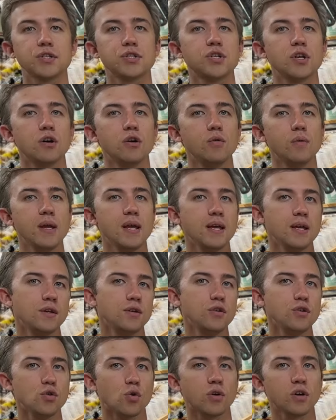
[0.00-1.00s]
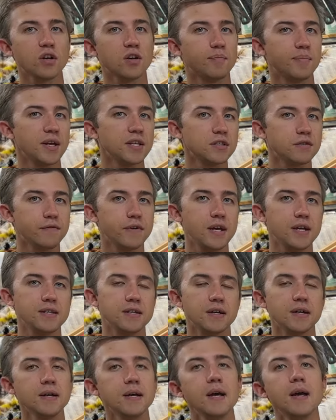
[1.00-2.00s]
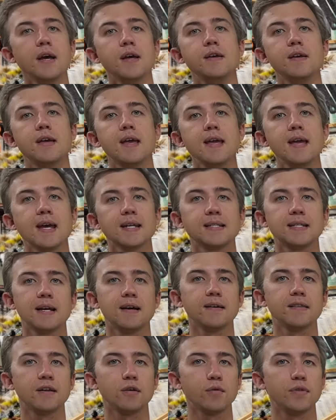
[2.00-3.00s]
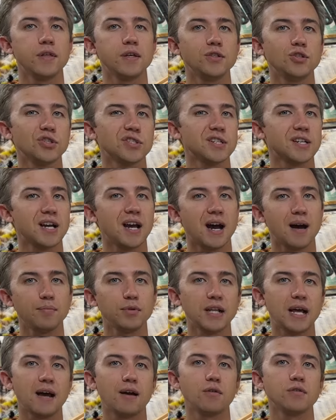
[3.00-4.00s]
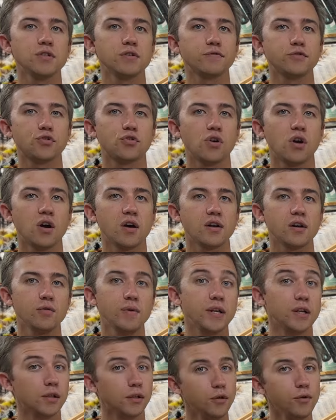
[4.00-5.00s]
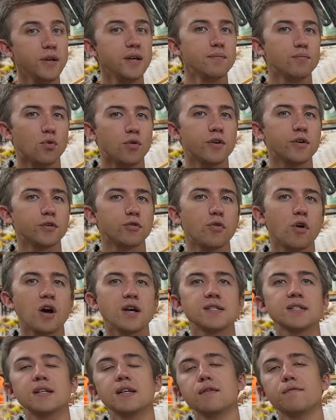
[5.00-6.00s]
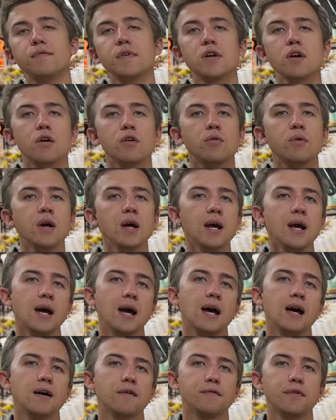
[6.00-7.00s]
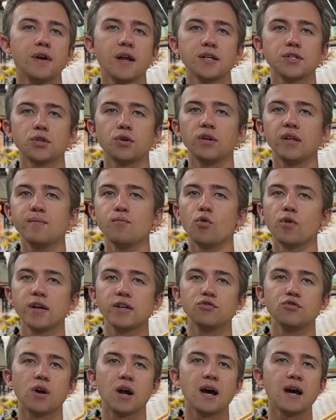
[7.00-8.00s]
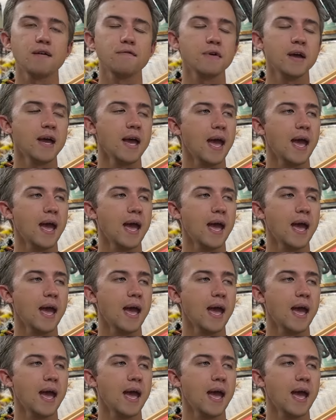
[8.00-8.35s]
So in New York and Pennsylvania, you can get down there within just a couple hours of Toronto, including border crossing if you go uh, for a nice early morning drive.